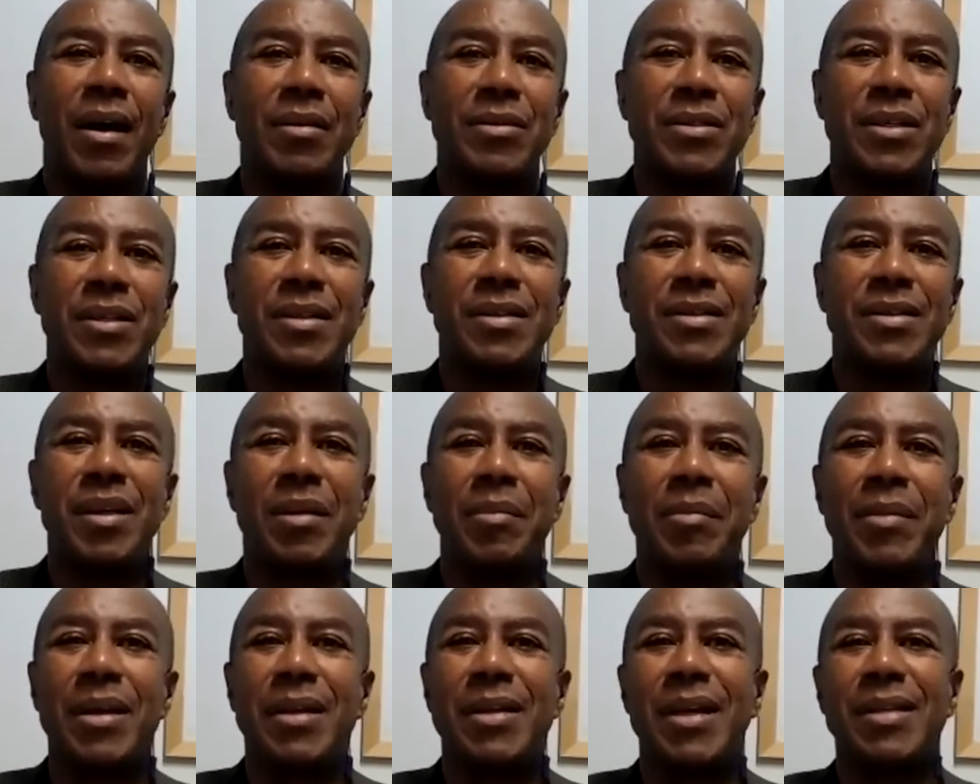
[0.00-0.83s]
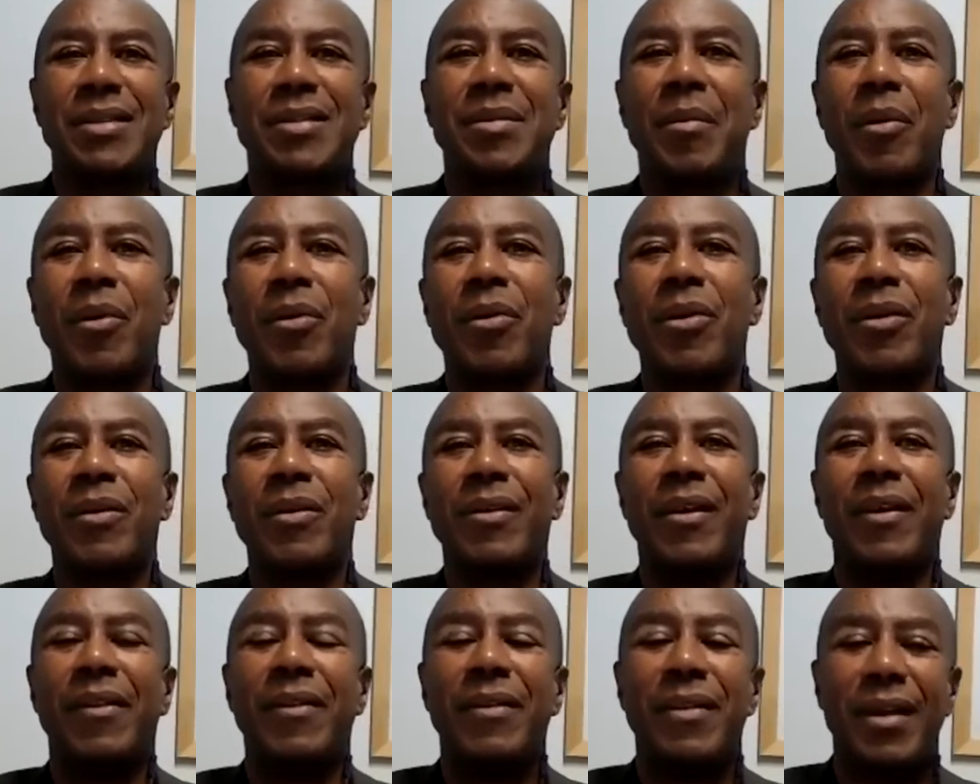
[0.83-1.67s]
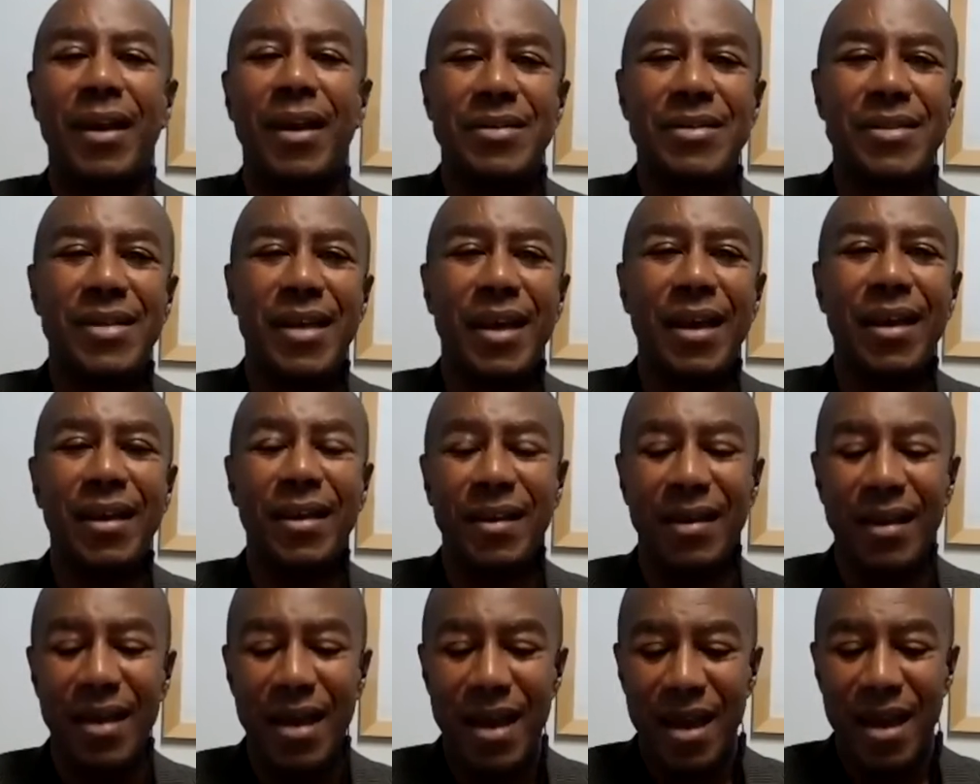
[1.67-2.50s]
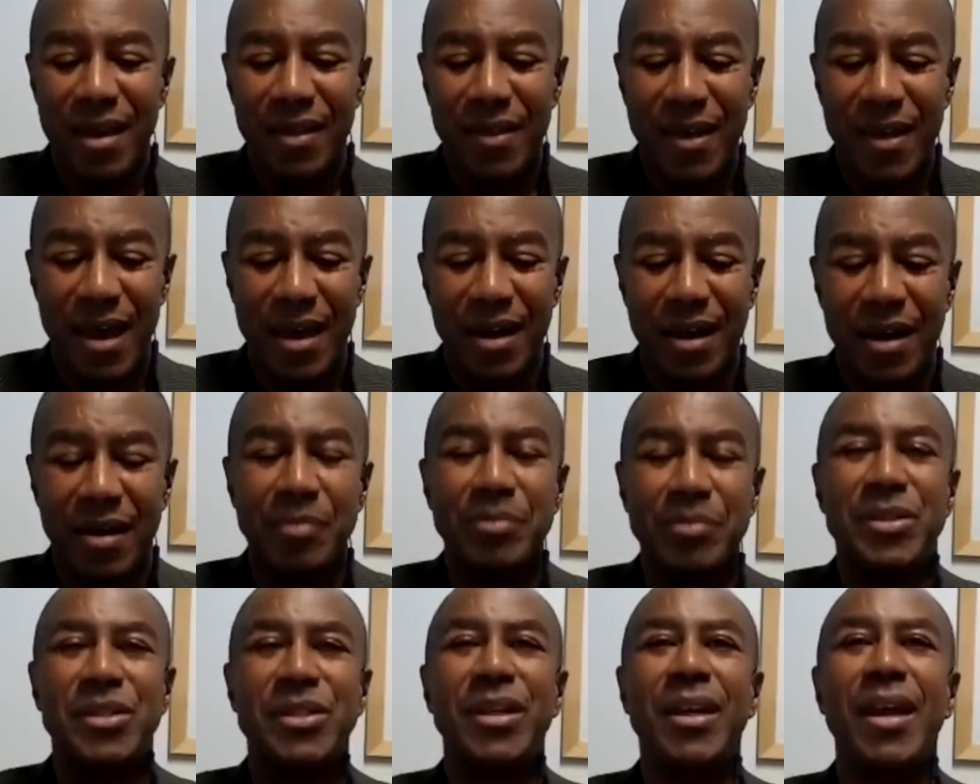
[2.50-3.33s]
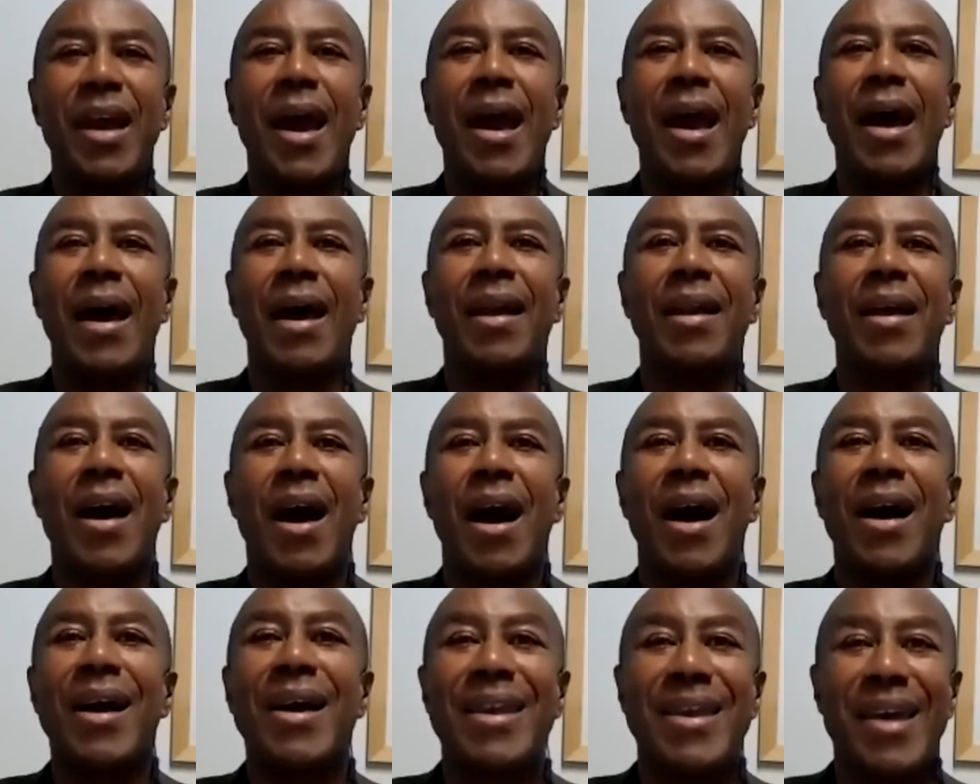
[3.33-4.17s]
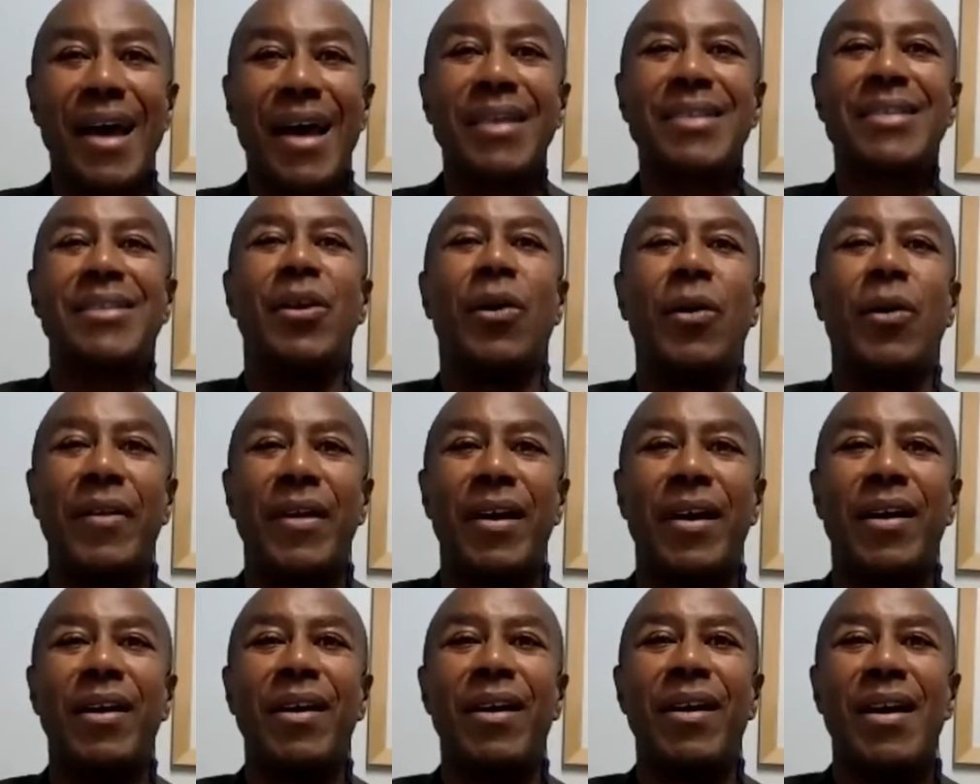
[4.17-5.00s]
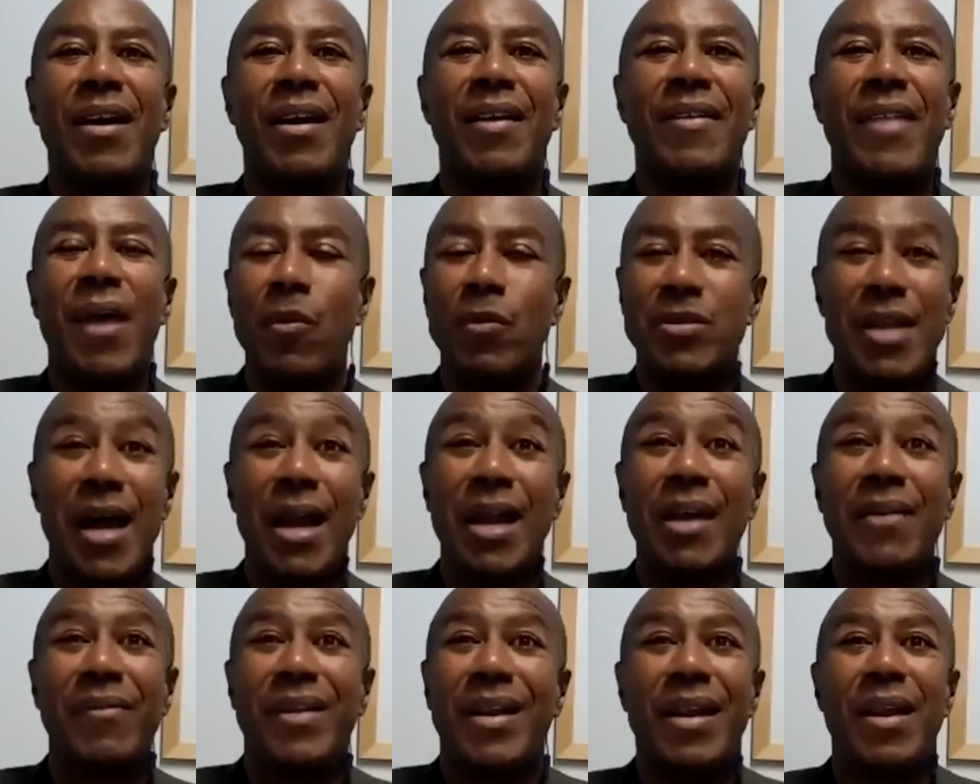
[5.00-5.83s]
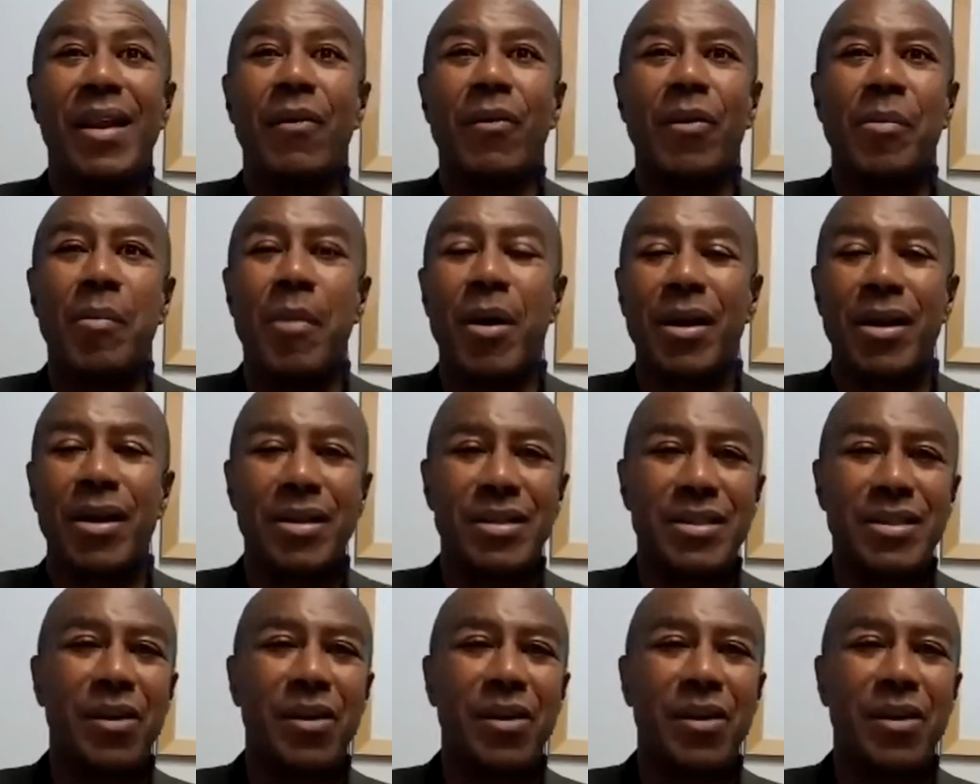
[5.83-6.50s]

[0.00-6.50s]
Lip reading: She just sent me a testimonial the other day saying that she had a guest on there that was not even in network marketing.